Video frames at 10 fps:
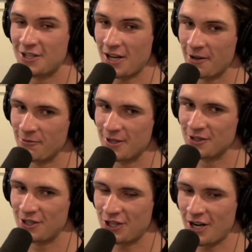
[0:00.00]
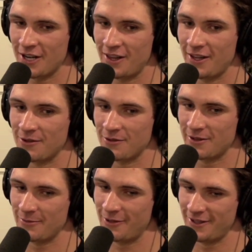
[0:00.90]
I originally shot it, and then there
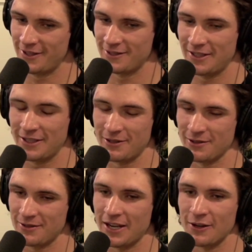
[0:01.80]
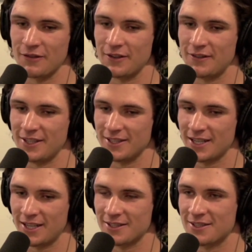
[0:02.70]
was about a 10 or 15
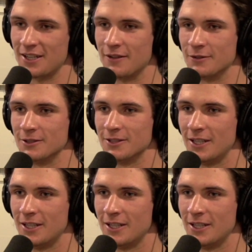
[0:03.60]
second scuffle.